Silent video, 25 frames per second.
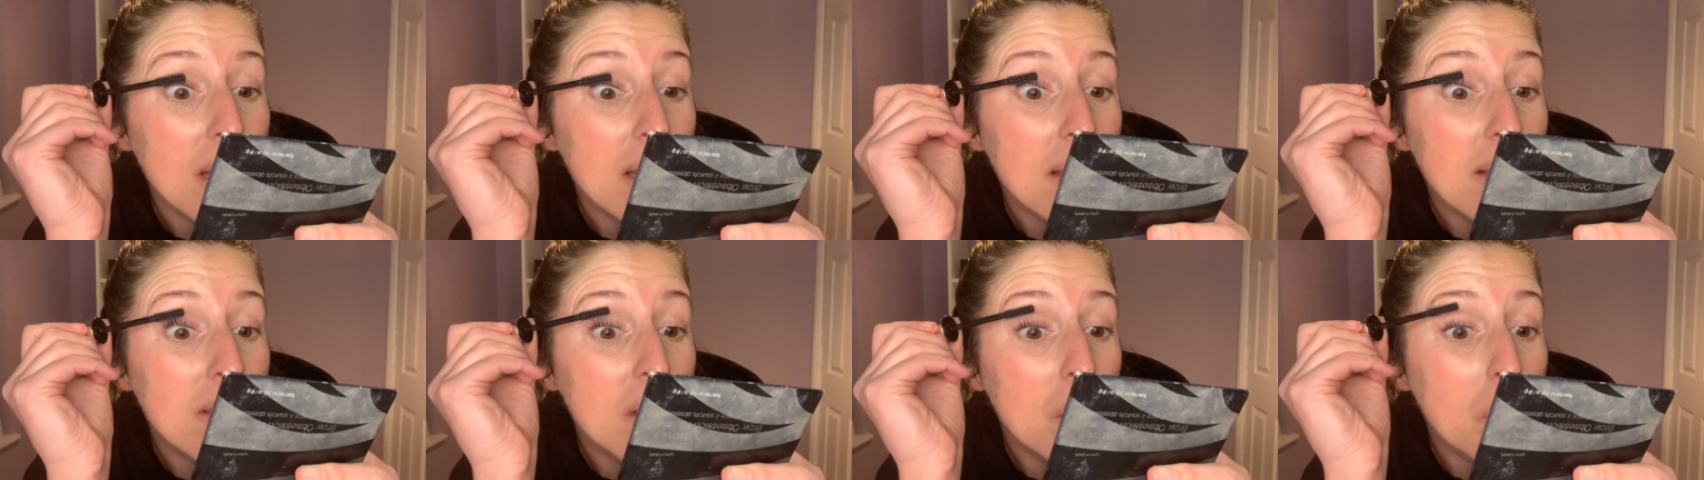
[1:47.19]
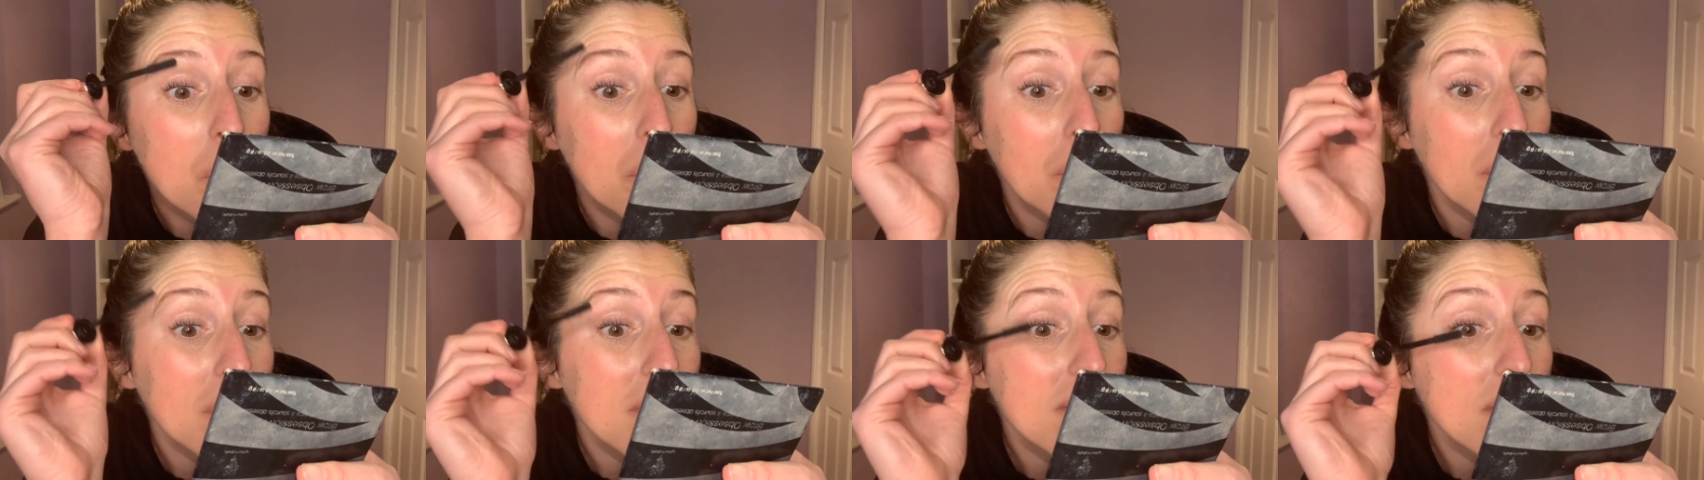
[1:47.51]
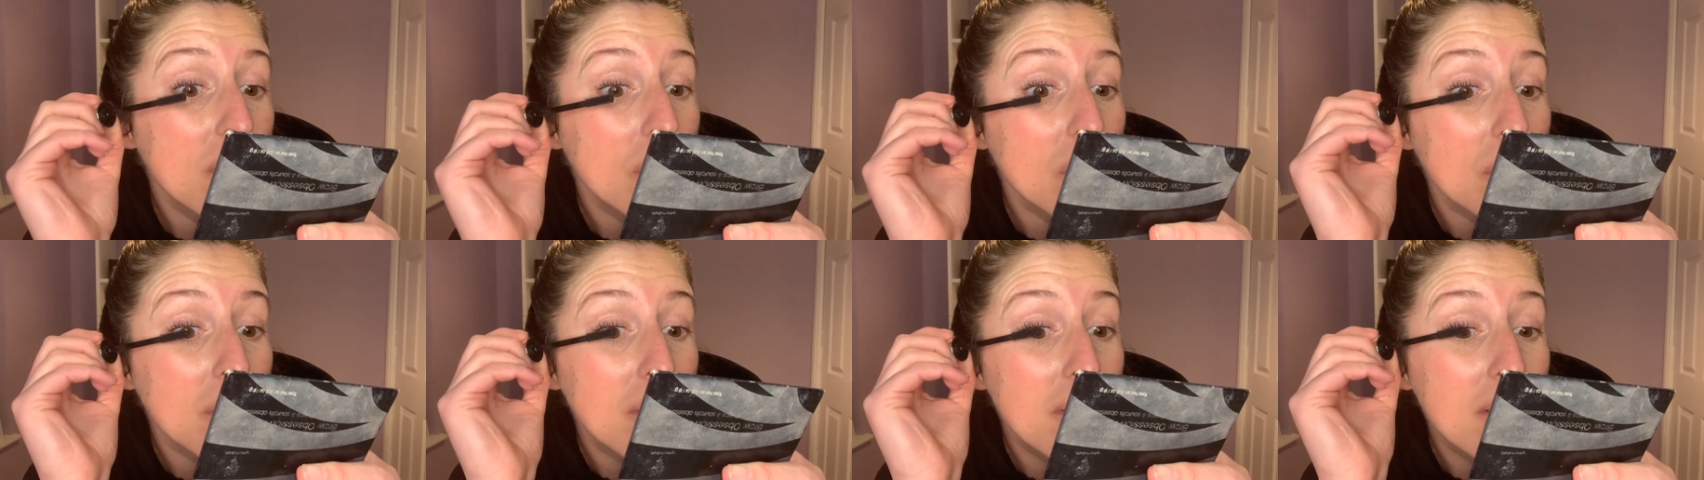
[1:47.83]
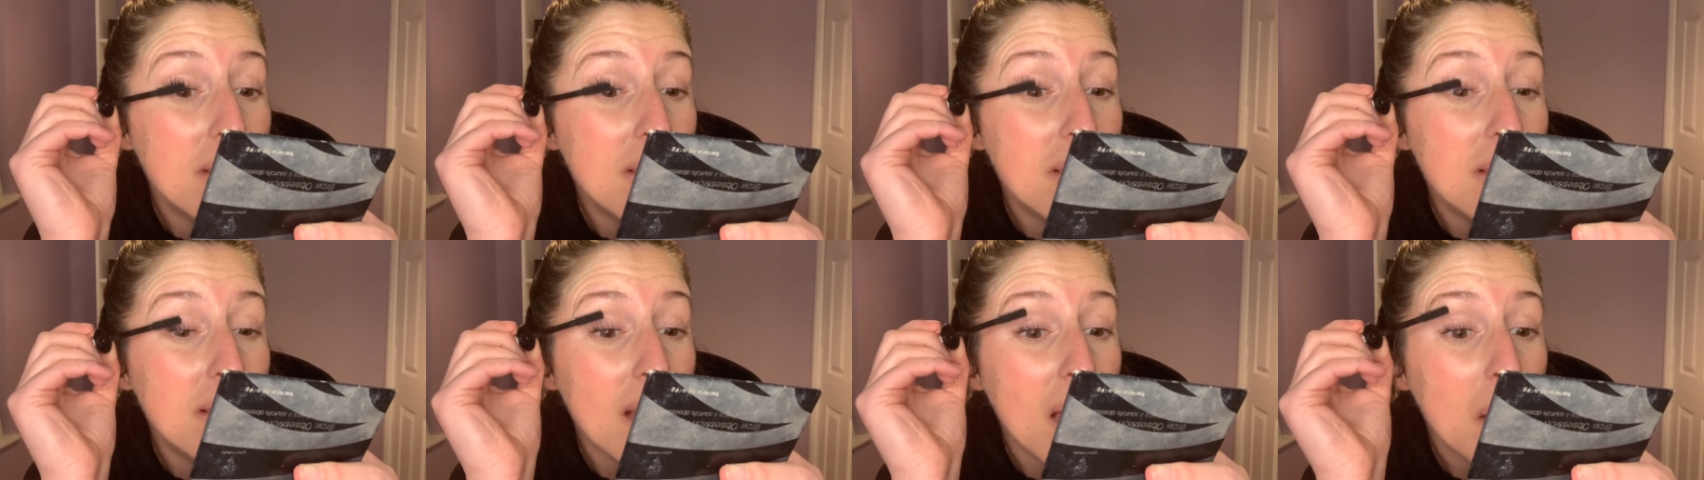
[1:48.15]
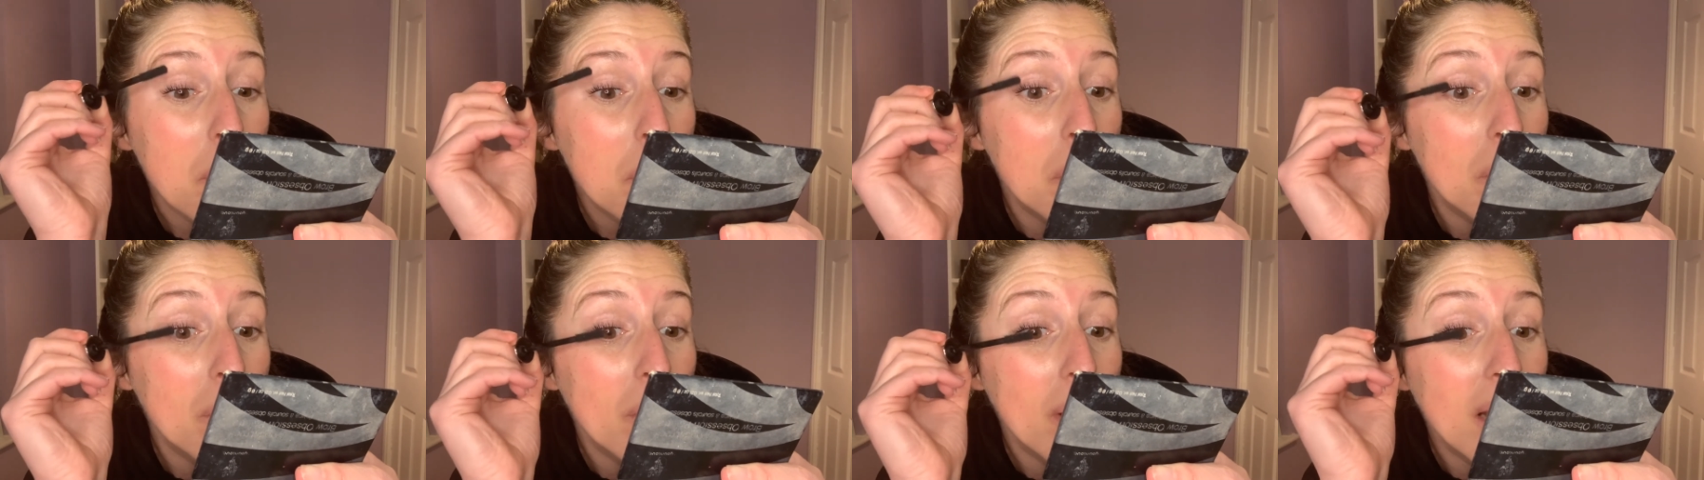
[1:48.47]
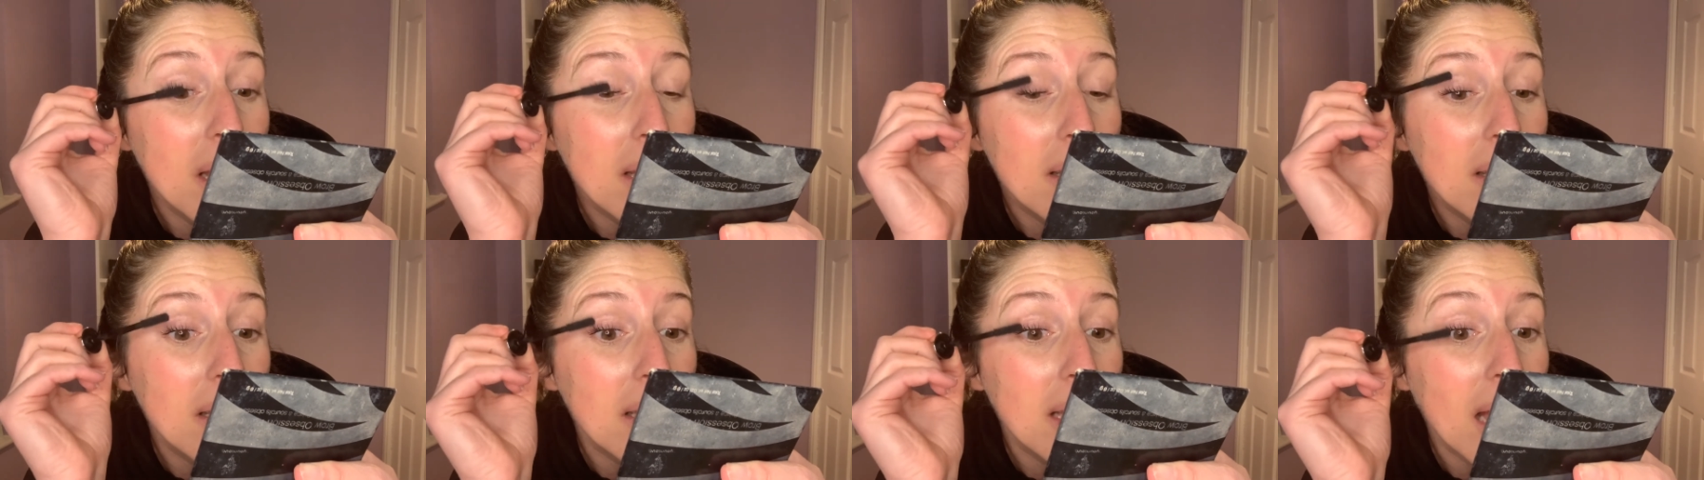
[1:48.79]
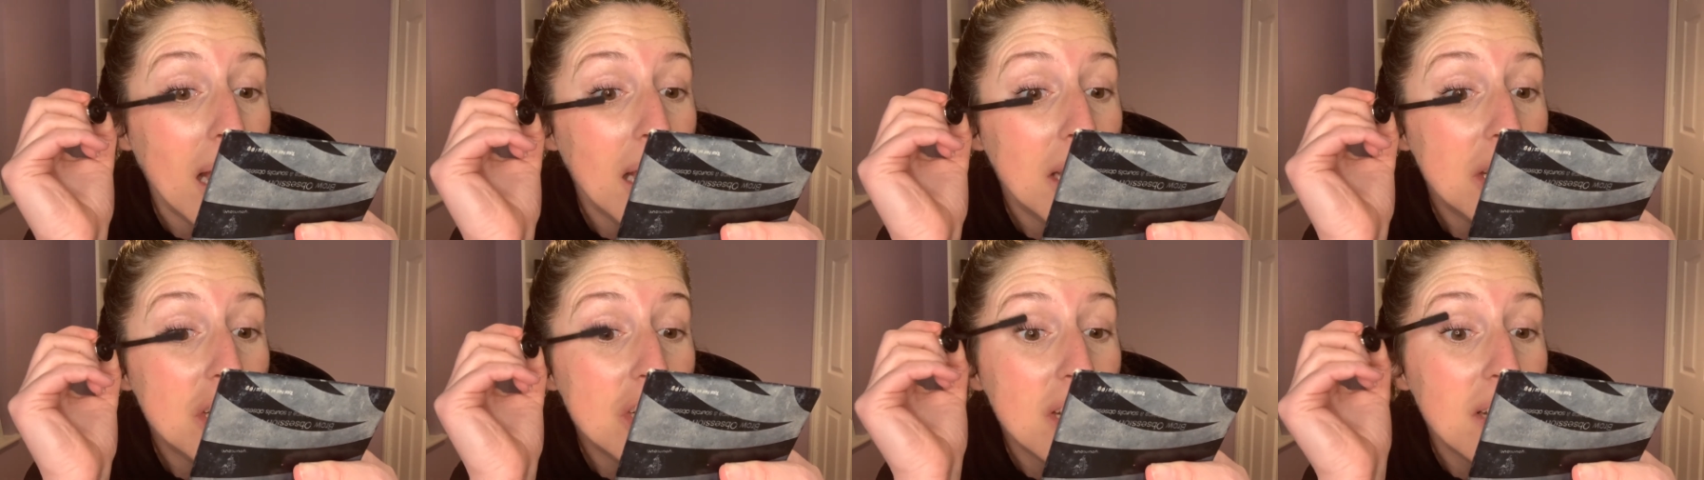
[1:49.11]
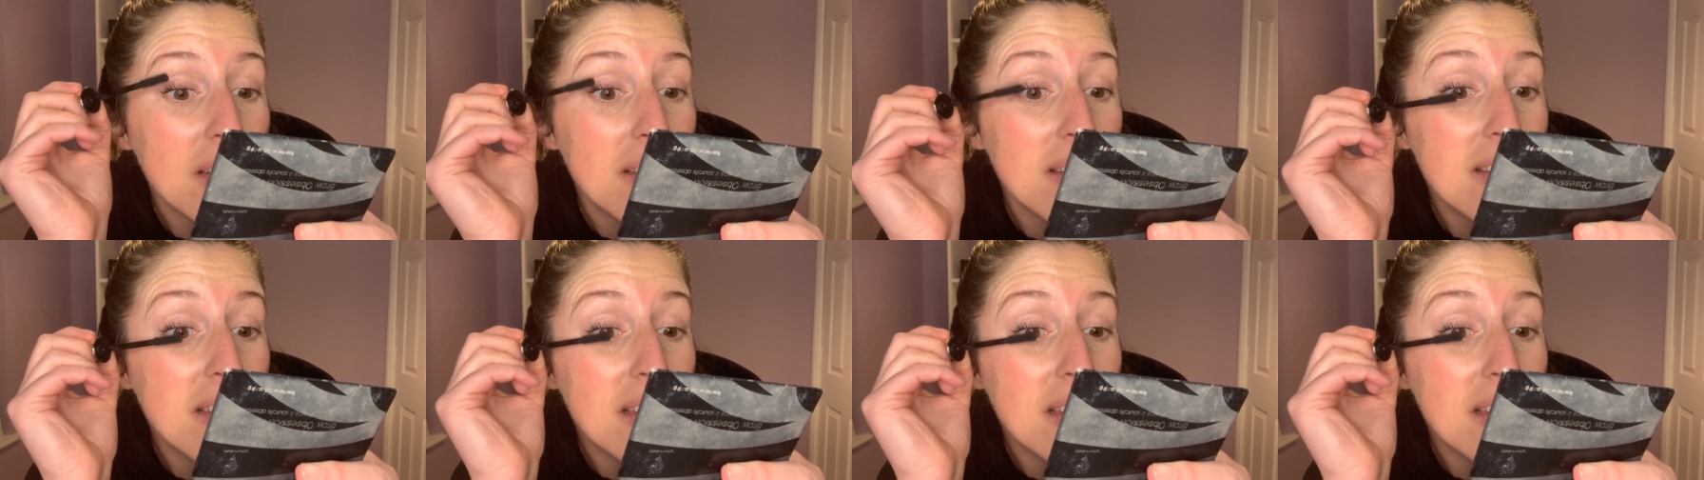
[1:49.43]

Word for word: is the bristles separate the lashes